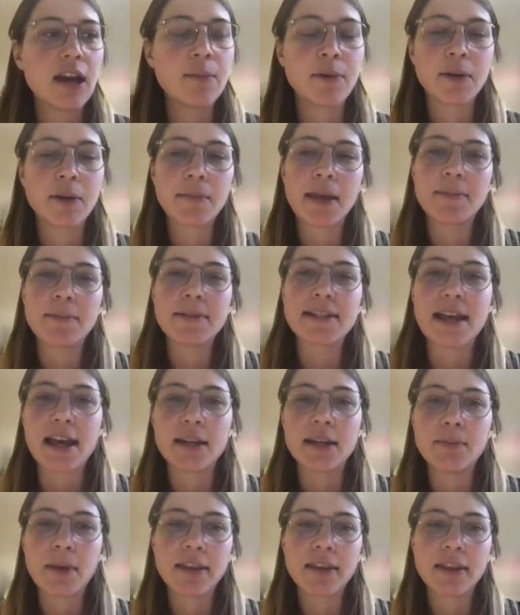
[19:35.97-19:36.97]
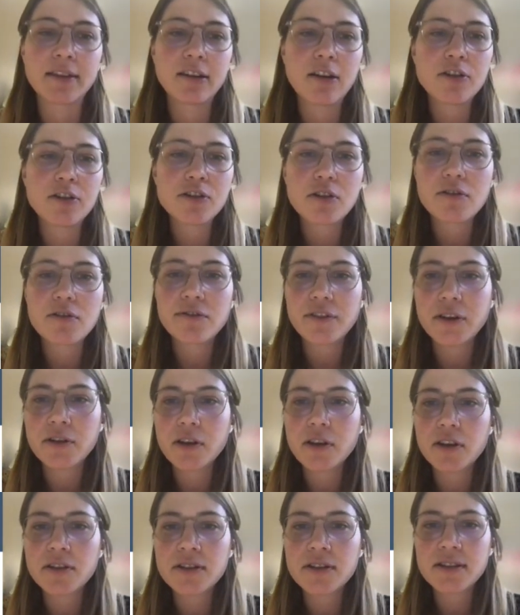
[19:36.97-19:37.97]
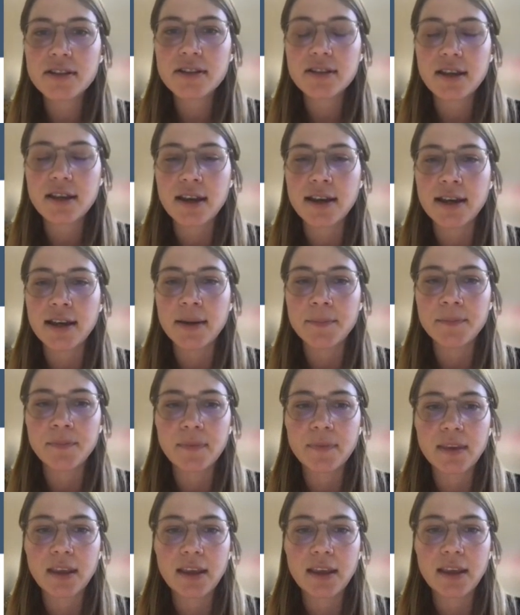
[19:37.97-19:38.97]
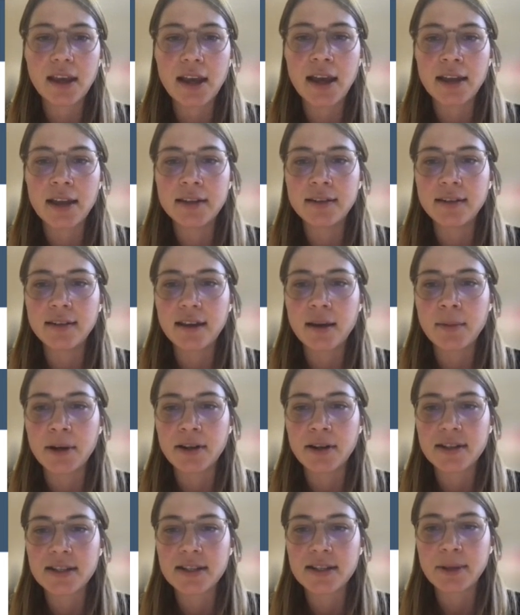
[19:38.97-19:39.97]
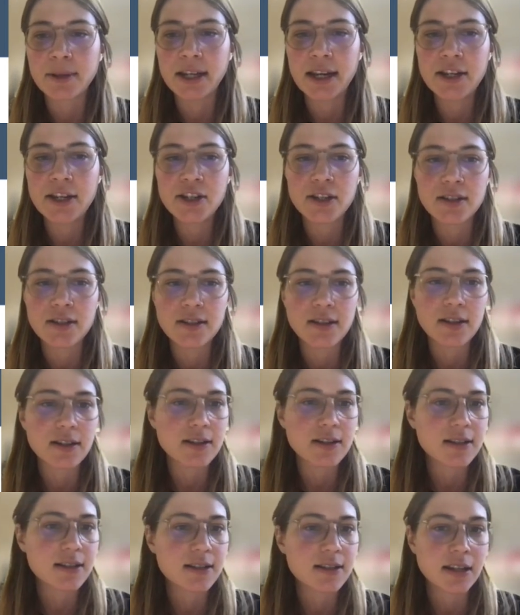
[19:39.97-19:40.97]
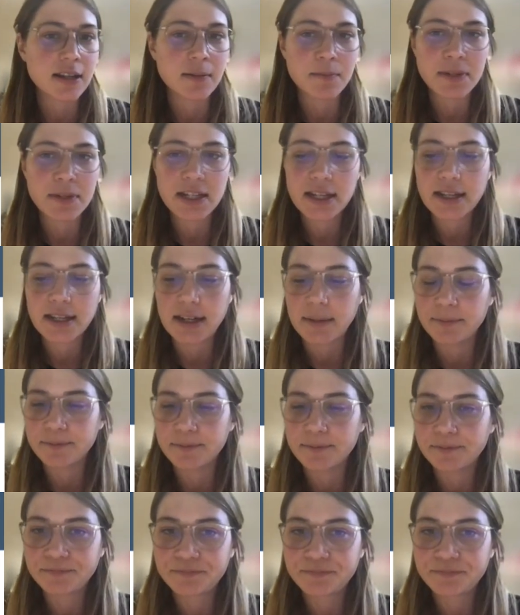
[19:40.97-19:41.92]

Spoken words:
among papers that had a methodological focus and among simulation studies in particular.